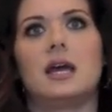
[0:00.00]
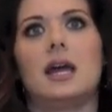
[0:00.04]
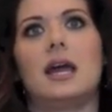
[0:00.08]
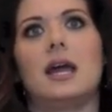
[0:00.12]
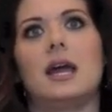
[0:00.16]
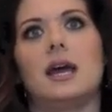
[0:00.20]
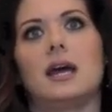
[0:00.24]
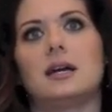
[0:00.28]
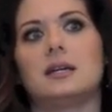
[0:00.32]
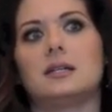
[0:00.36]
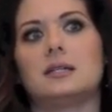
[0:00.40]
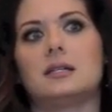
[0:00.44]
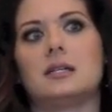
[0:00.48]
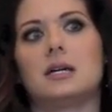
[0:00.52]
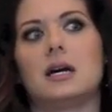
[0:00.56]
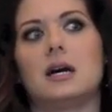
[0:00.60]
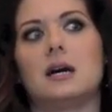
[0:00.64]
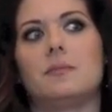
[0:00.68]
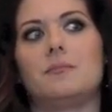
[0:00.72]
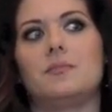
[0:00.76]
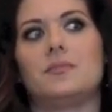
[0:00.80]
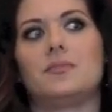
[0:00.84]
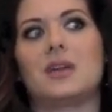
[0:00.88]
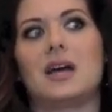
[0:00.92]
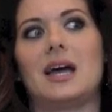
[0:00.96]
And
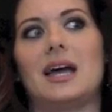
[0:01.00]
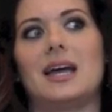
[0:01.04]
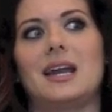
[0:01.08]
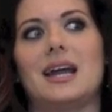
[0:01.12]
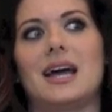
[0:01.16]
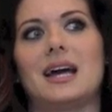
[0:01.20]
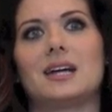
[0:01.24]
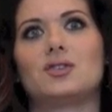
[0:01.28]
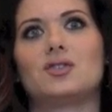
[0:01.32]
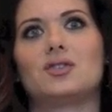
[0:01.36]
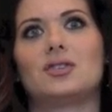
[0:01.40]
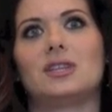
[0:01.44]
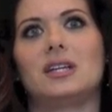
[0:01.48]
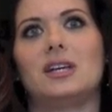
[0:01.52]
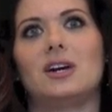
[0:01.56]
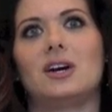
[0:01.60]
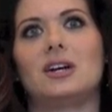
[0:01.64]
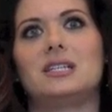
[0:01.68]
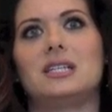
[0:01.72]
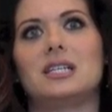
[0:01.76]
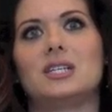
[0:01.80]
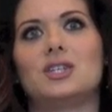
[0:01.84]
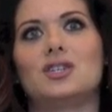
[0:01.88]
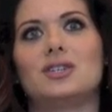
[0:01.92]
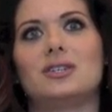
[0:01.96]
I had actually
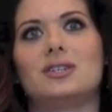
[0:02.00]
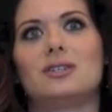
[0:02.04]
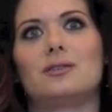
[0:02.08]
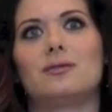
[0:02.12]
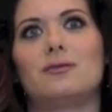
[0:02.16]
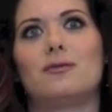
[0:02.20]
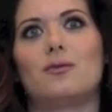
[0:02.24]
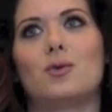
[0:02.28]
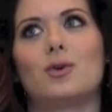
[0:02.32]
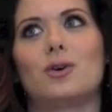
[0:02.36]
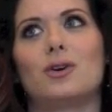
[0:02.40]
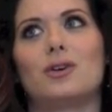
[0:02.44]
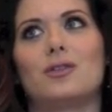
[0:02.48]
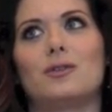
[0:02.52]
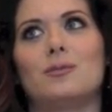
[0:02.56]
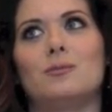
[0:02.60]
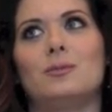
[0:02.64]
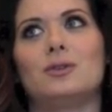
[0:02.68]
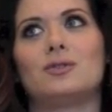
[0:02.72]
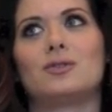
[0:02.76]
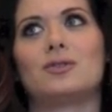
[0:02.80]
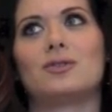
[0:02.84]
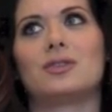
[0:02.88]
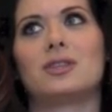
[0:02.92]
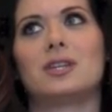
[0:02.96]
auditioned for the
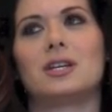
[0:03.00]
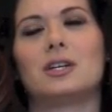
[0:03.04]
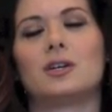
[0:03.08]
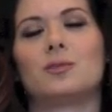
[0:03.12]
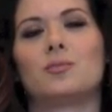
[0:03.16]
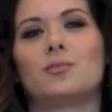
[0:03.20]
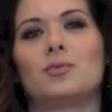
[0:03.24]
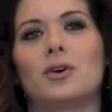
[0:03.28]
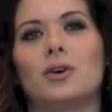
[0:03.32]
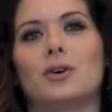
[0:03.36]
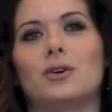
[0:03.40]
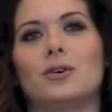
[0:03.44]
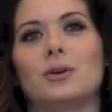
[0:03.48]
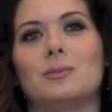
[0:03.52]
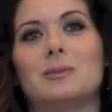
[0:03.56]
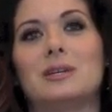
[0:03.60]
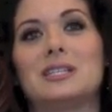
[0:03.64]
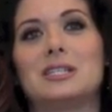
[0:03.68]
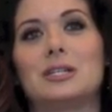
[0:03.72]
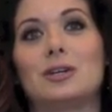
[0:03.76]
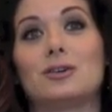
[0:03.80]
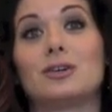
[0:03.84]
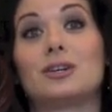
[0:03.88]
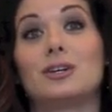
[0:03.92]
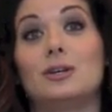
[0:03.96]
musical theater program
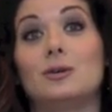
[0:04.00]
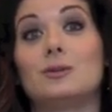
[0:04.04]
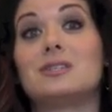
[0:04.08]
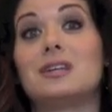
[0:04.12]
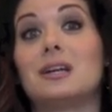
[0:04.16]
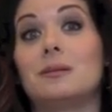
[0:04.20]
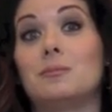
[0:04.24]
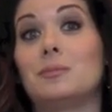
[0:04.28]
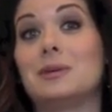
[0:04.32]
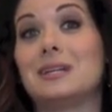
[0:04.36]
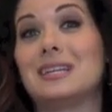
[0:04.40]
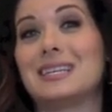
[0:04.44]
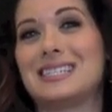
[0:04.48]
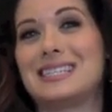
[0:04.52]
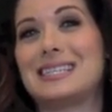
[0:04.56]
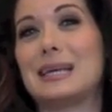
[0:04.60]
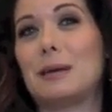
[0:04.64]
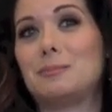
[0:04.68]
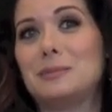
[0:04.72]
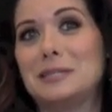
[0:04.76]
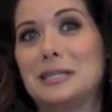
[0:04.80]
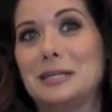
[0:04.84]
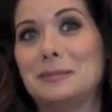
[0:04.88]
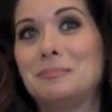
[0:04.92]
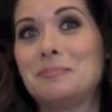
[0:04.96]
at Syracuse and been
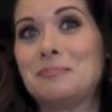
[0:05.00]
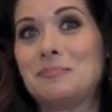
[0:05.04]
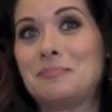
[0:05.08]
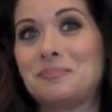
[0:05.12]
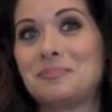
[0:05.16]
accepted.